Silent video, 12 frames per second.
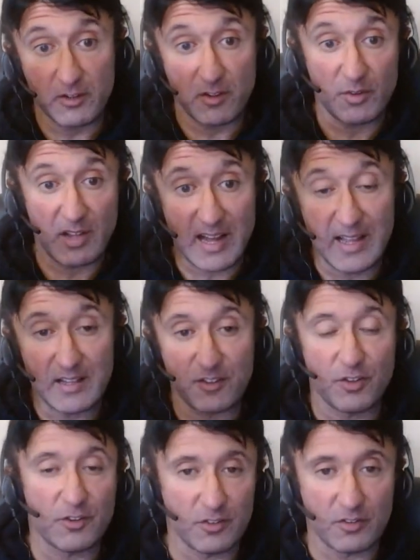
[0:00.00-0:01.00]
if they're high
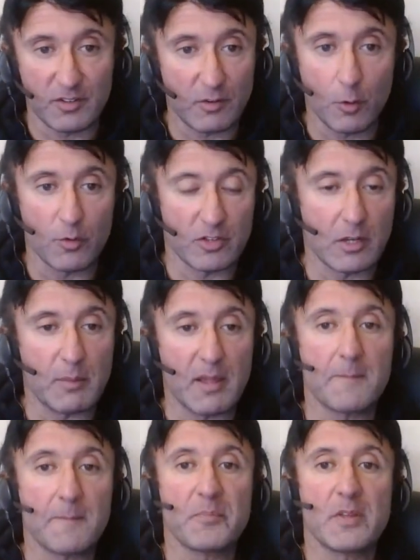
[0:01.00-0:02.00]
insertions, they're always going to
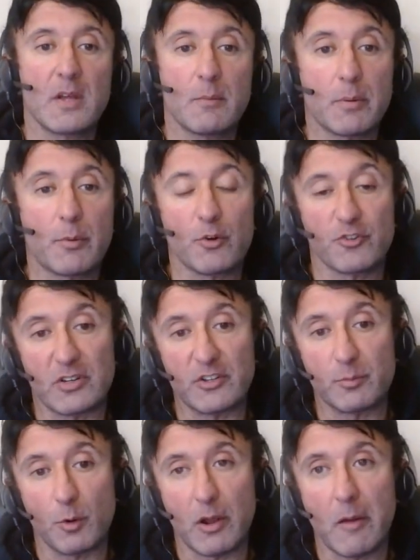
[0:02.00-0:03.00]
be proportionally
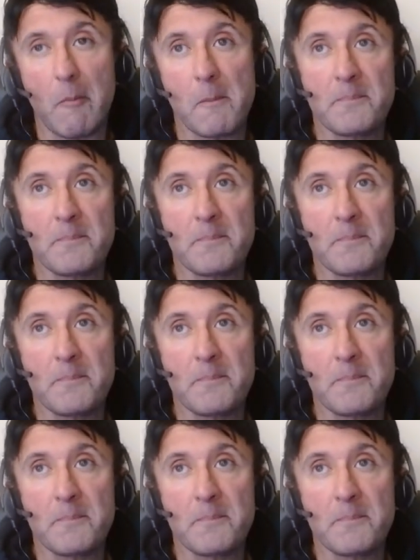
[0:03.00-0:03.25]
smaller.